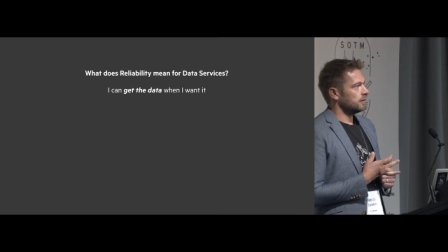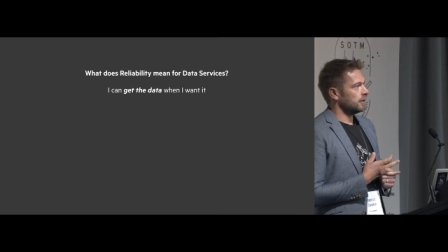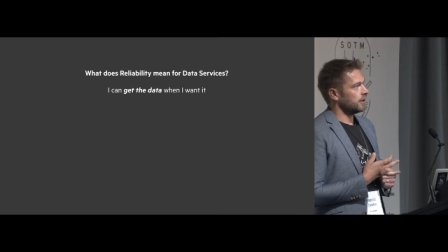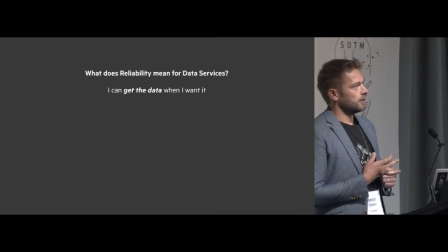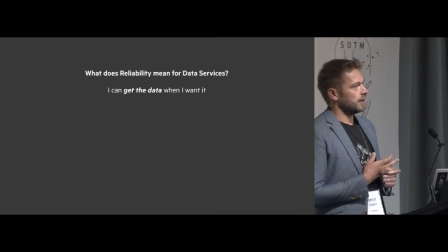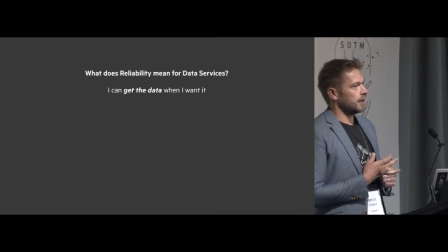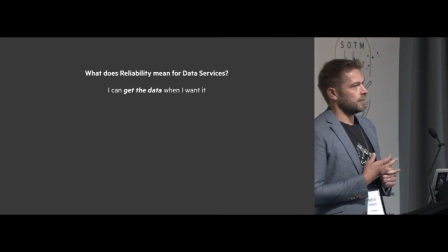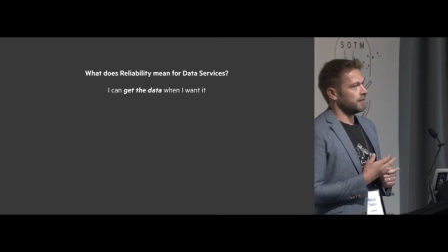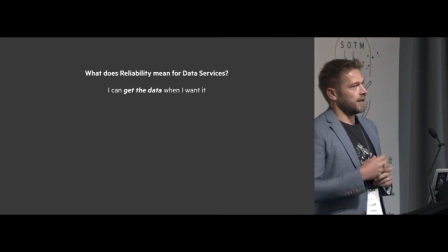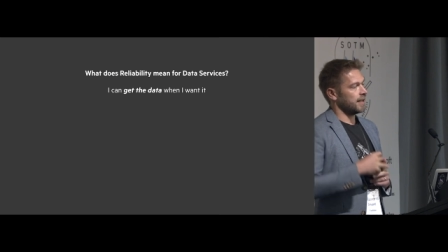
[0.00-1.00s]
You know,
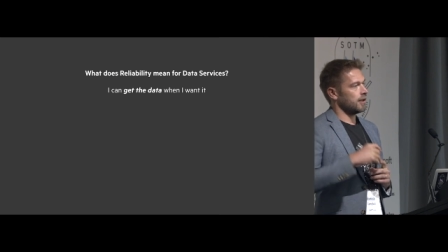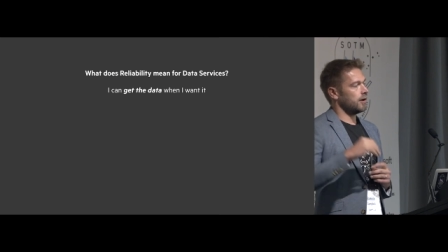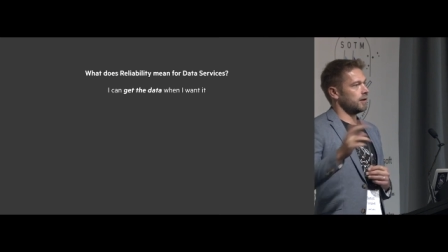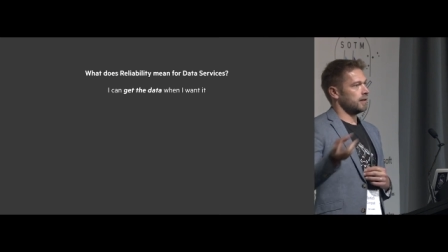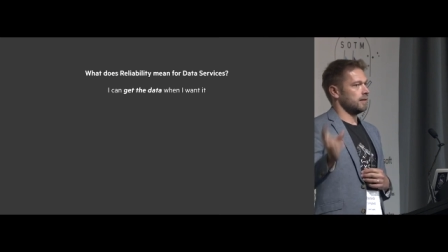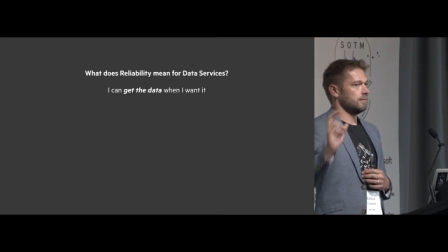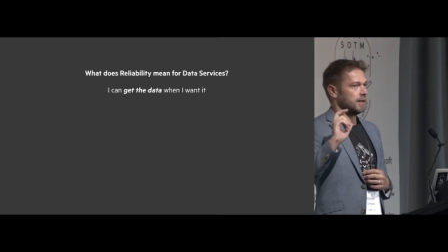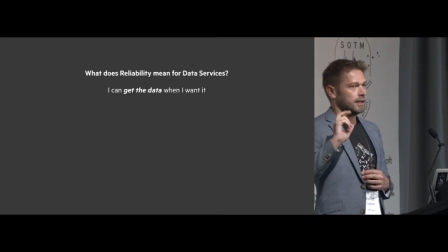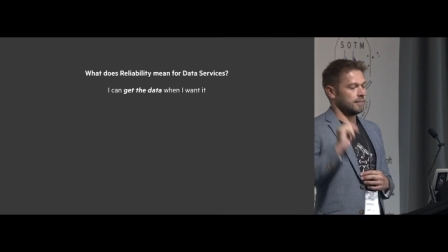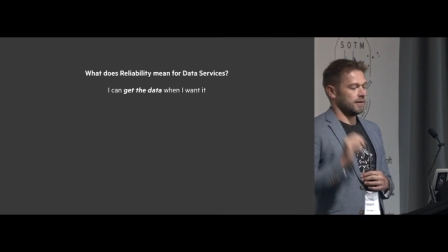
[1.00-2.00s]
um, if I can go to the
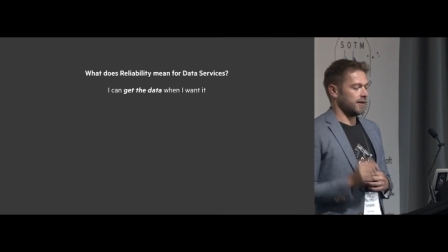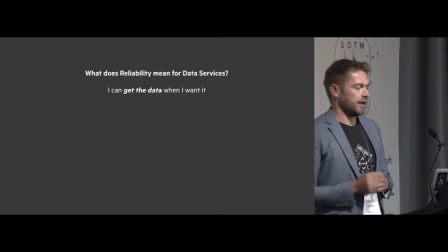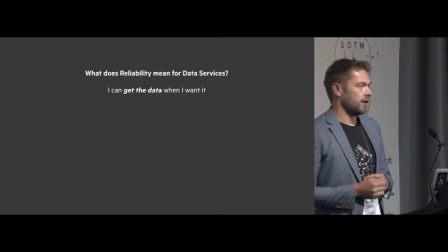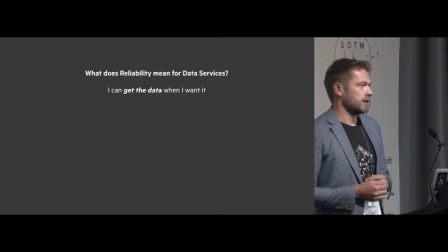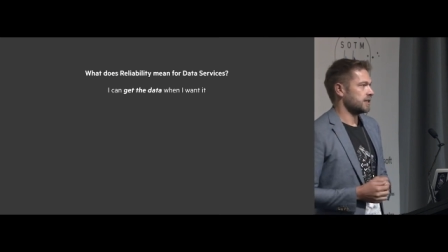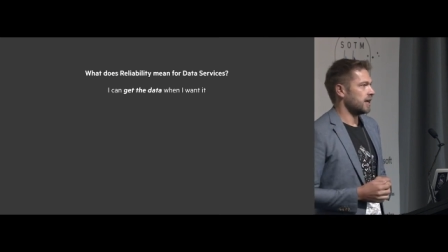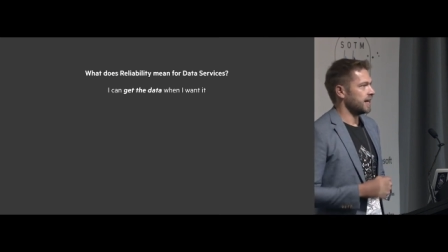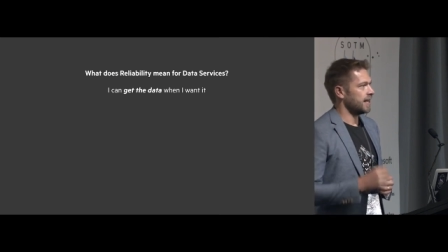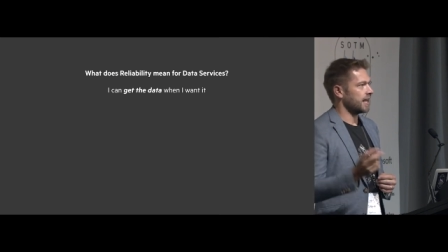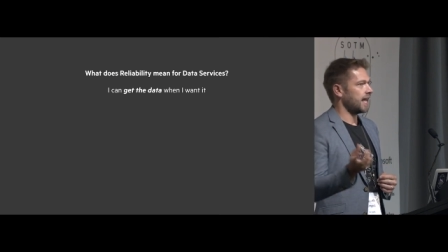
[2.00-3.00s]
um, if I go to the site
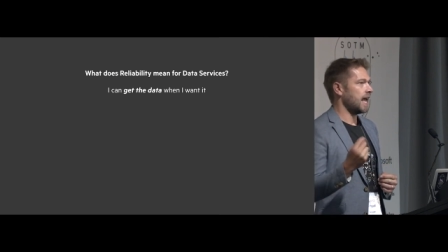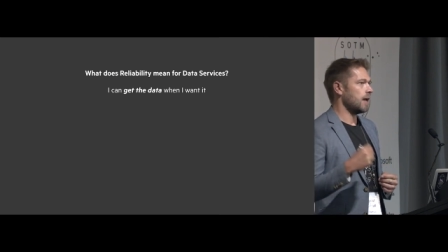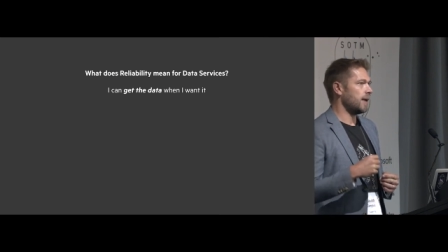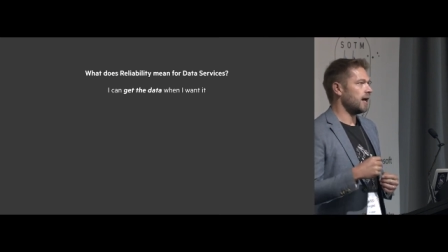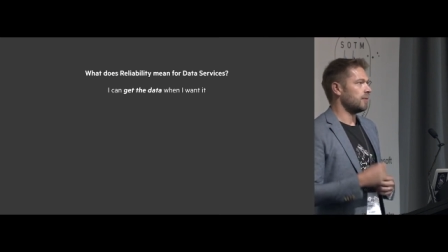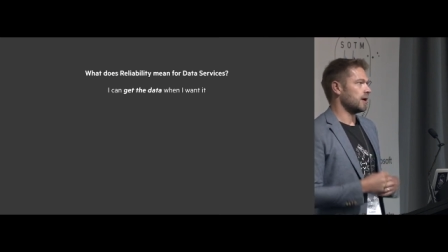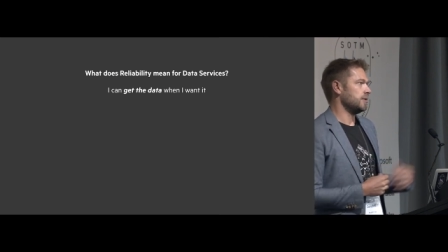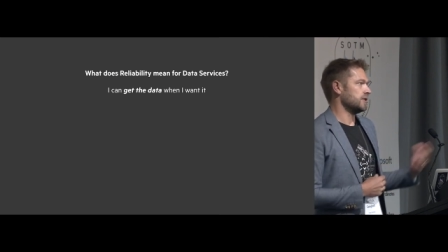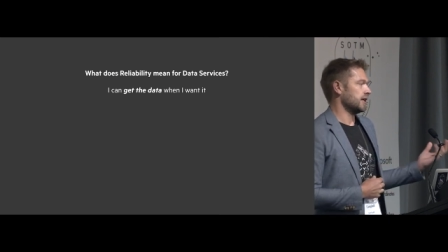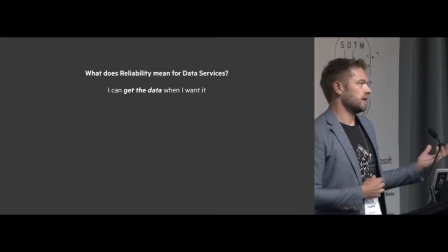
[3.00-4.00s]
and get a KML, but
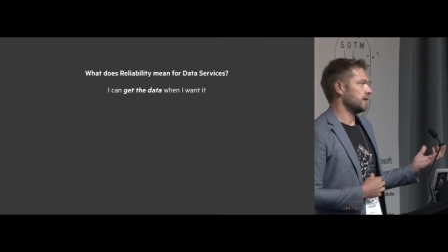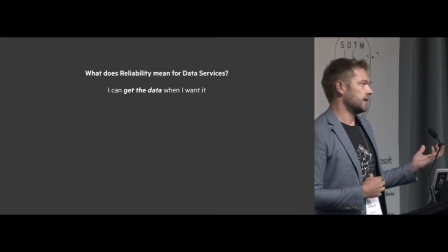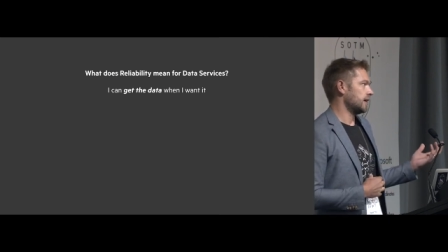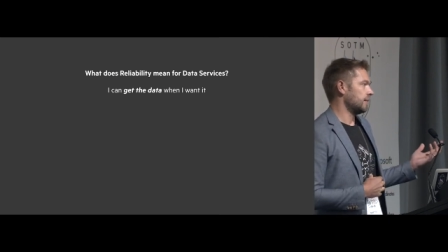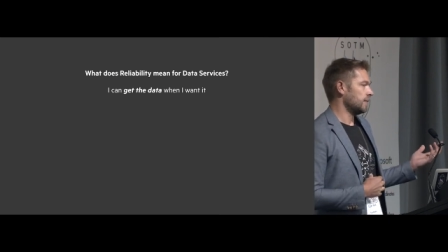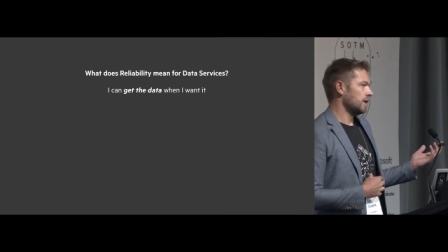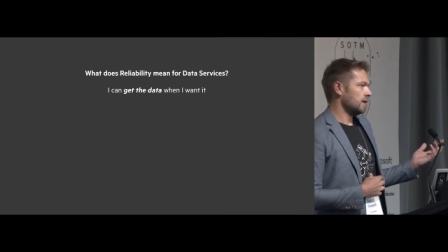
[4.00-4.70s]
I'm using um,